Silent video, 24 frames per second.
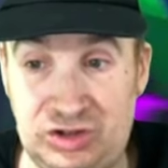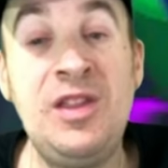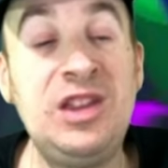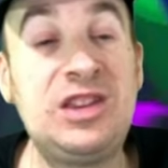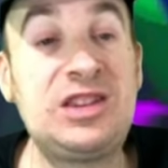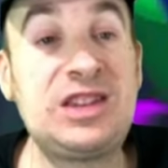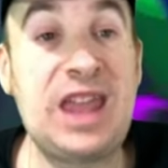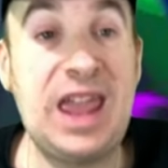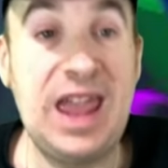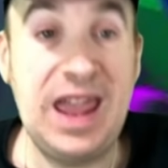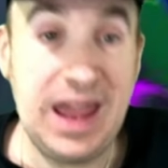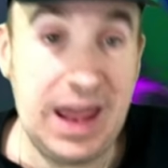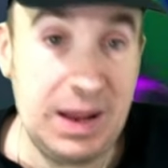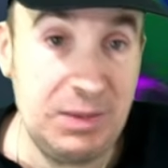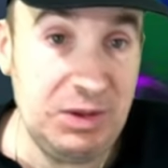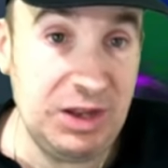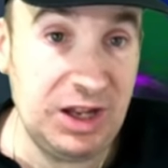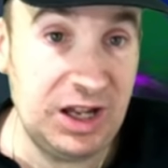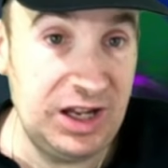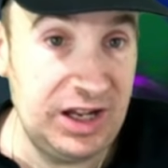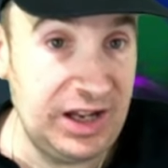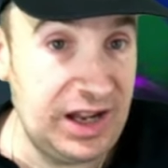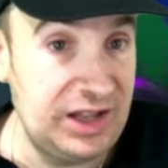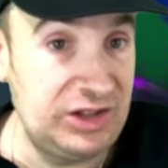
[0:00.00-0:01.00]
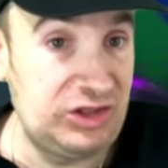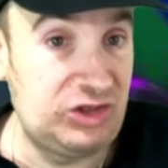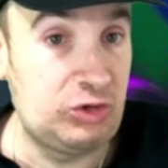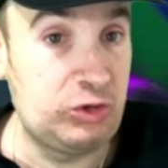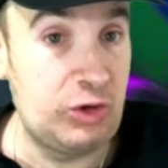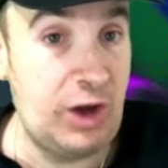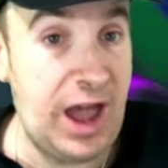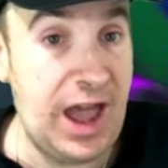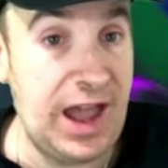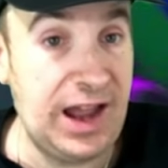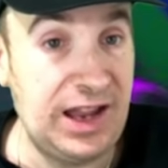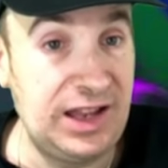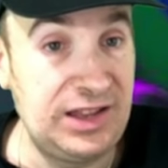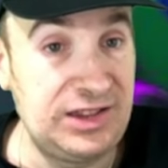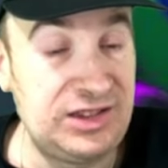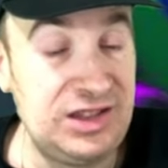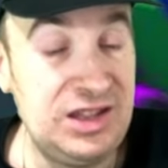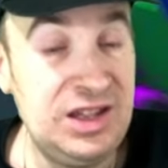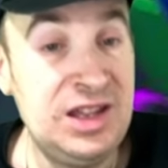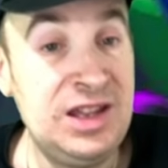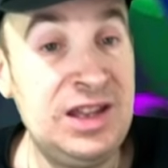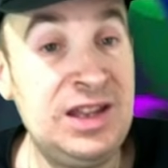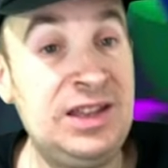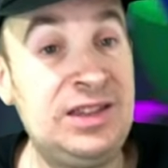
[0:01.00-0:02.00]
This can be good against dragons,
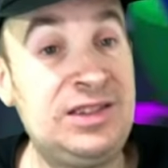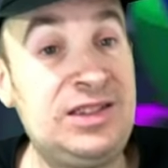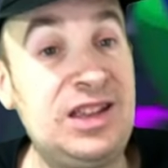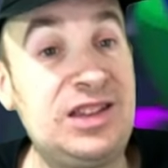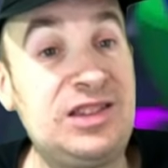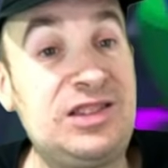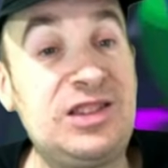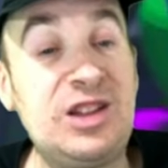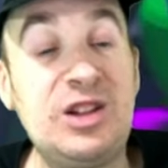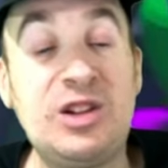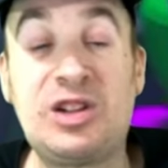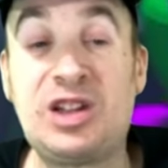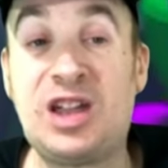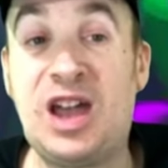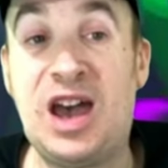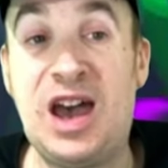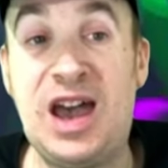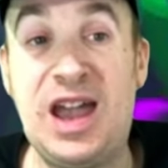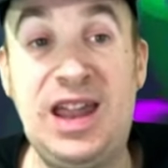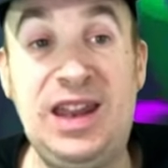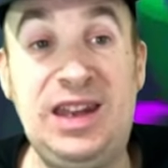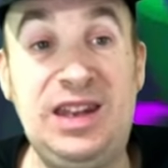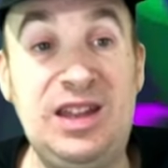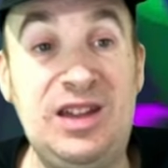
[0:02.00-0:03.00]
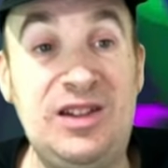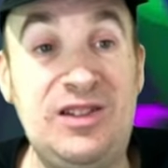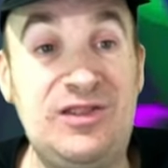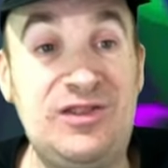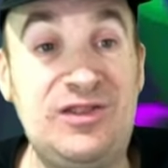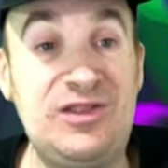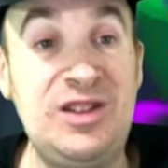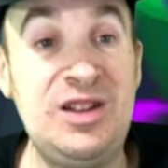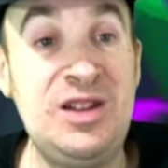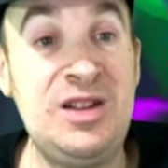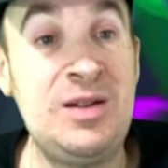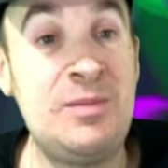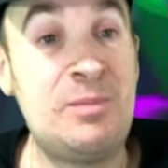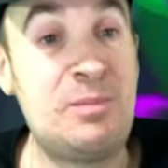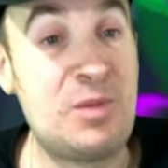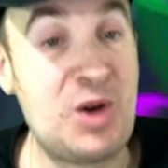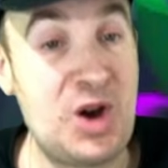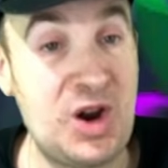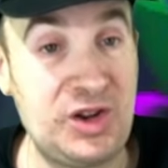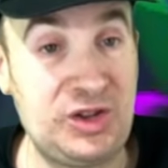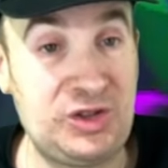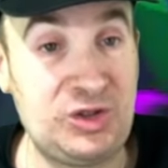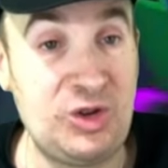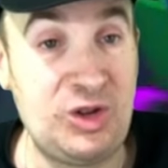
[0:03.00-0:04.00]
since they're kind of
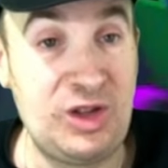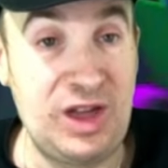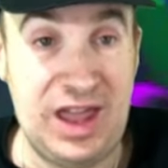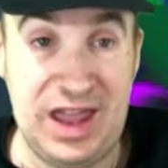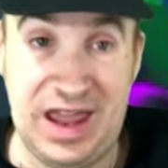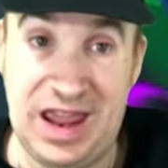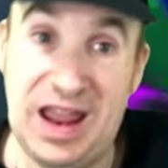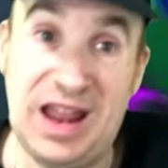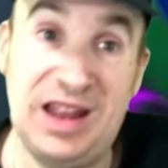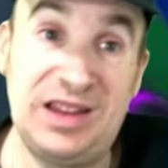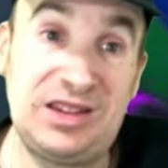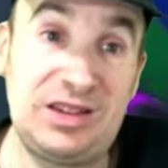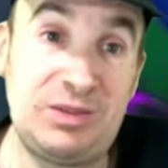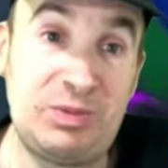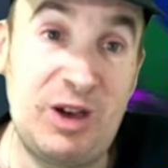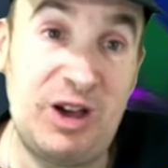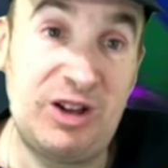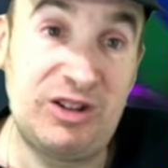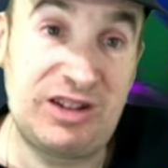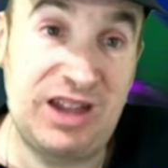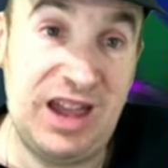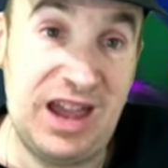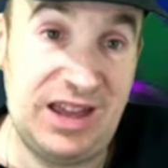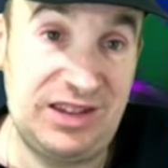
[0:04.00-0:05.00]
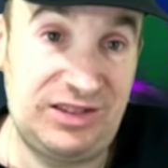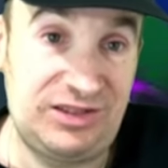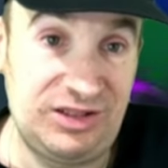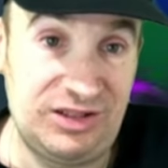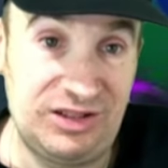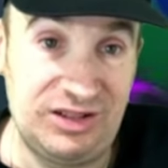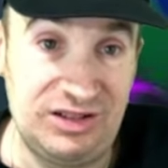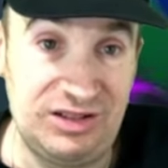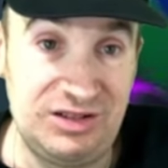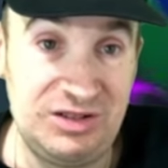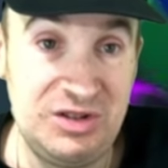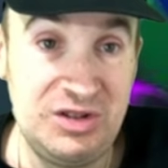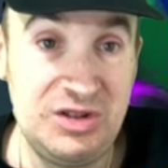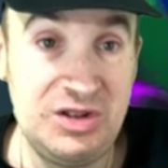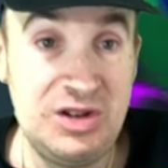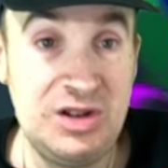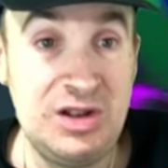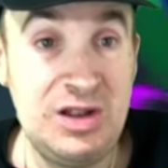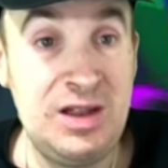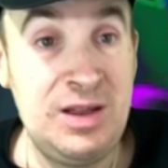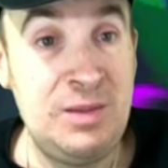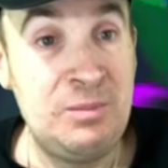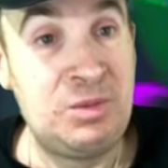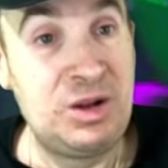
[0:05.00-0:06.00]
martial and spellcaster,
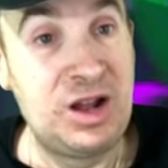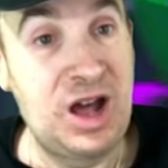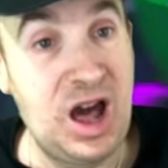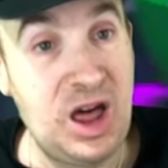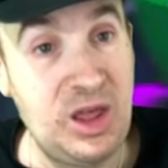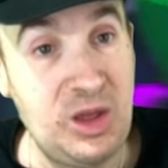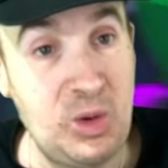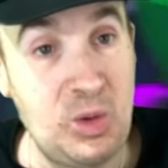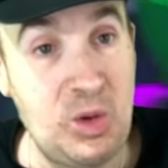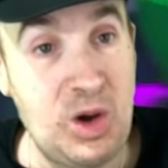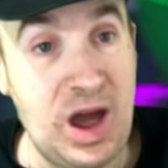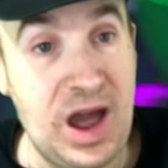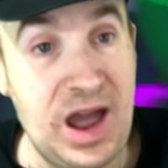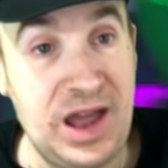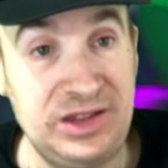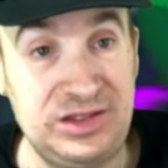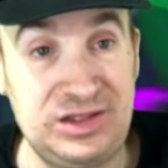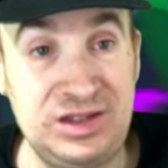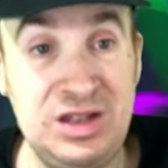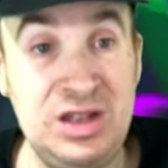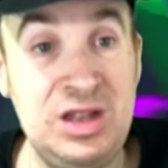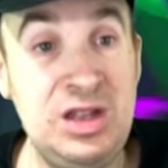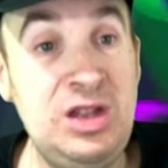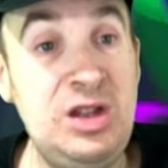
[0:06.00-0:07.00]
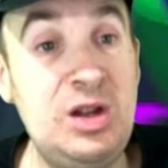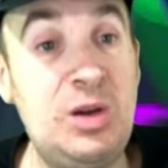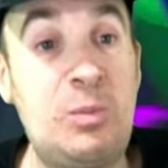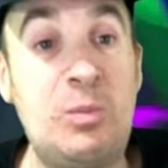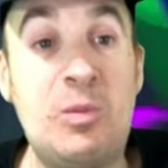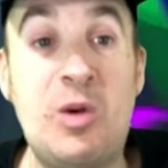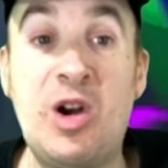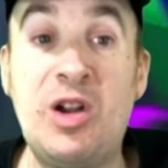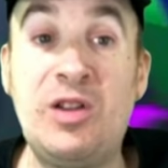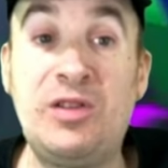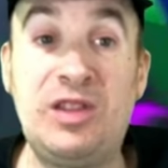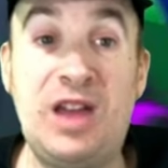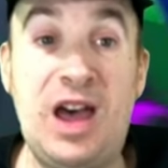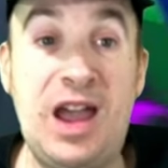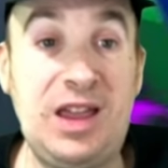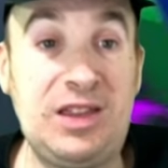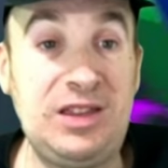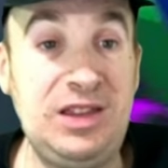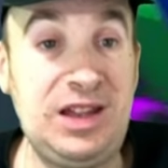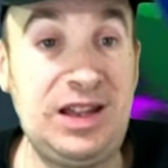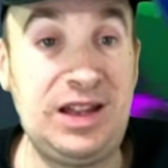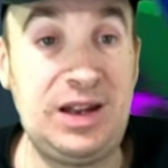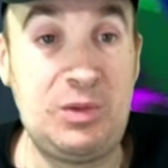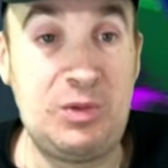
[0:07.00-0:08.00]
but otherwise, you're more than
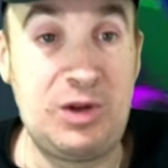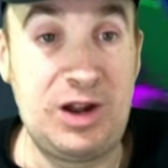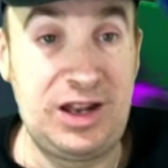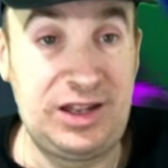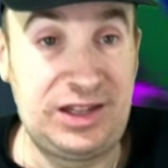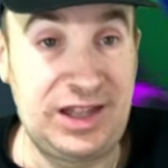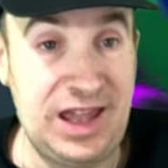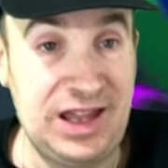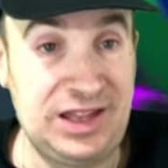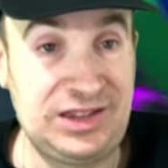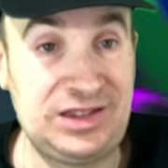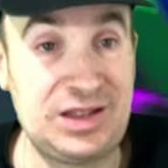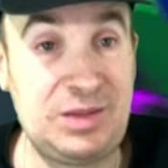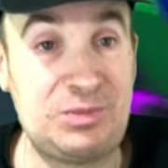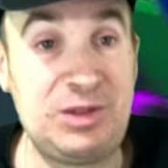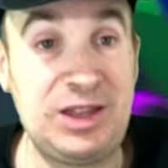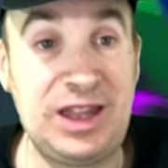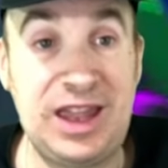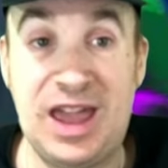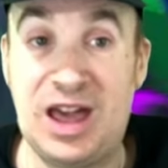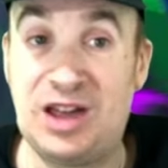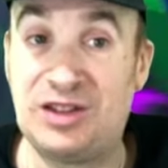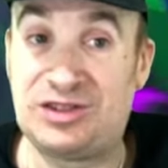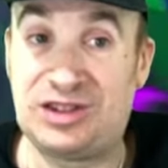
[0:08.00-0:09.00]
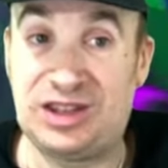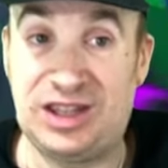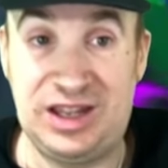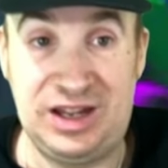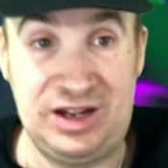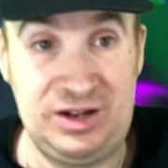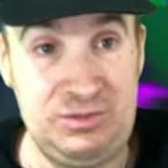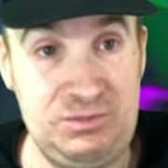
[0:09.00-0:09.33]
likely going to want to take something else here.